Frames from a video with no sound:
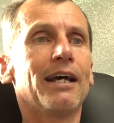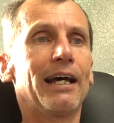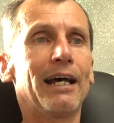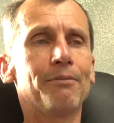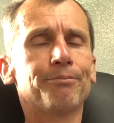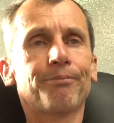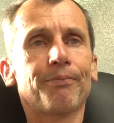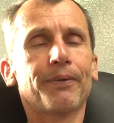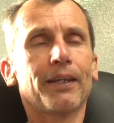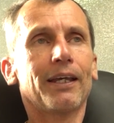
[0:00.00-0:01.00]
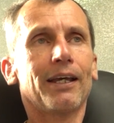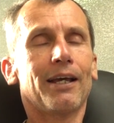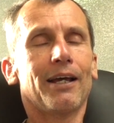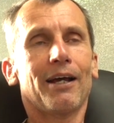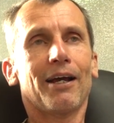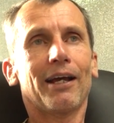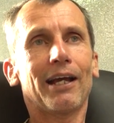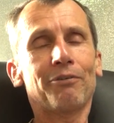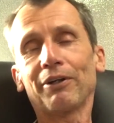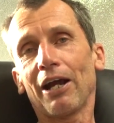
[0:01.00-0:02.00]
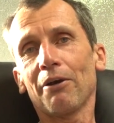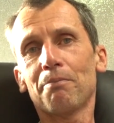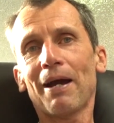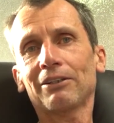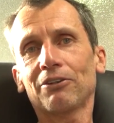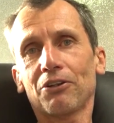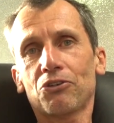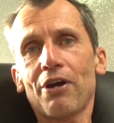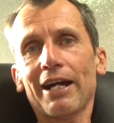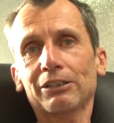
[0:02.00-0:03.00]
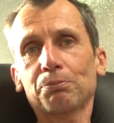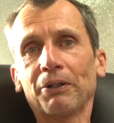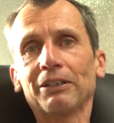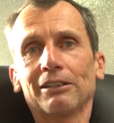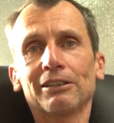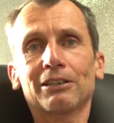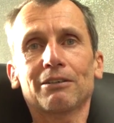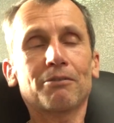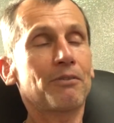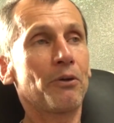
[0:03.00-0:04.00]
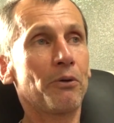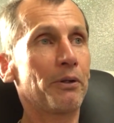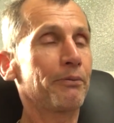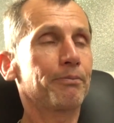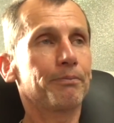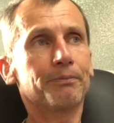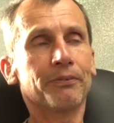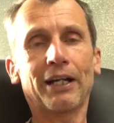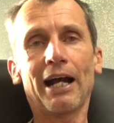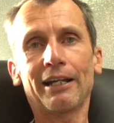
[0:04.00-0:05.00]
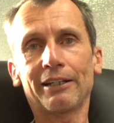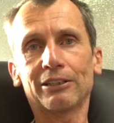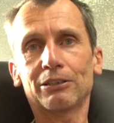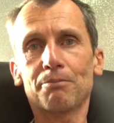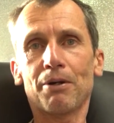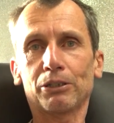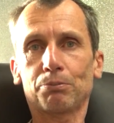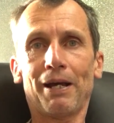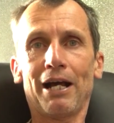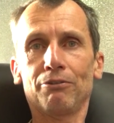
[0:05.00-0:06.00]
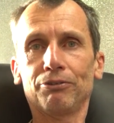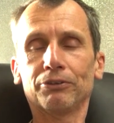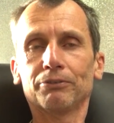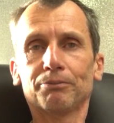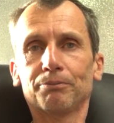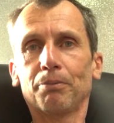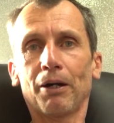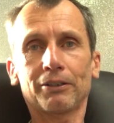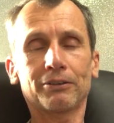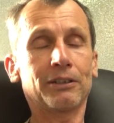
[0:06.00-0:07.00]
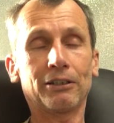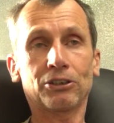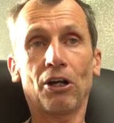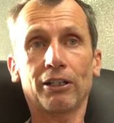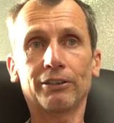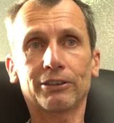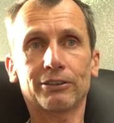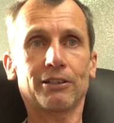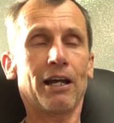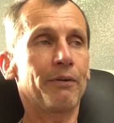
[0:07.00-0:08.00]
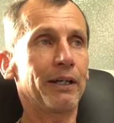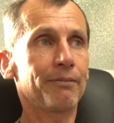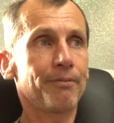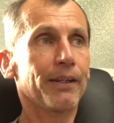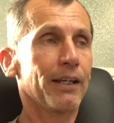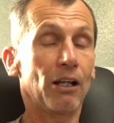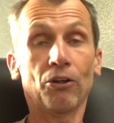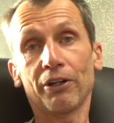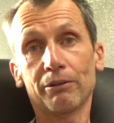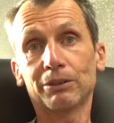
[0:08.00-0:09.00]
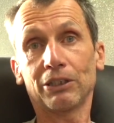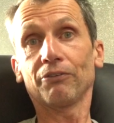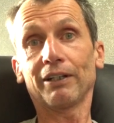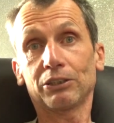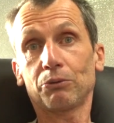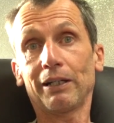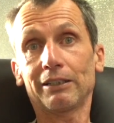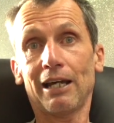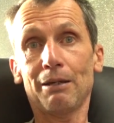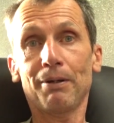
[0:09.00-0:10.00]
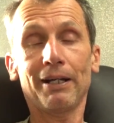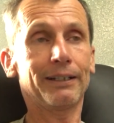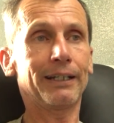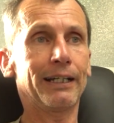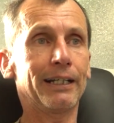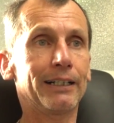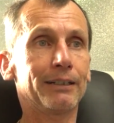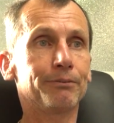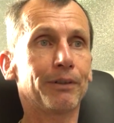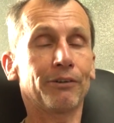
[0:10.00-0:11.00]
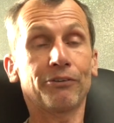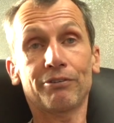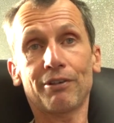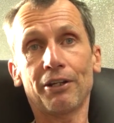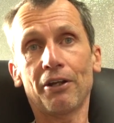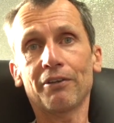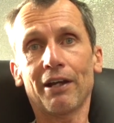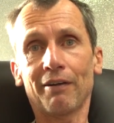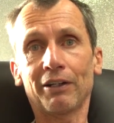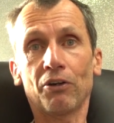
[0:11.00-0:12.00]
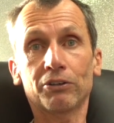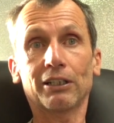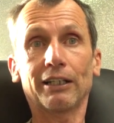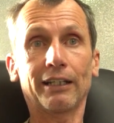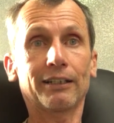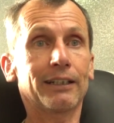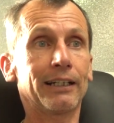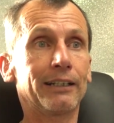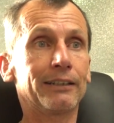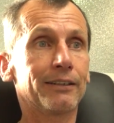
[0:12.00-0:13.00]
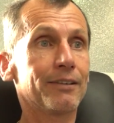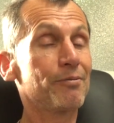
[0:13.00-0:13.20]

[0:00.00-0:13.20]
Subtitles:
If we go back to the track sprinters, who are regarded as the most powerful bike, cyclists going, a lot of them still run square taper, or if they don't, they run Octalink. And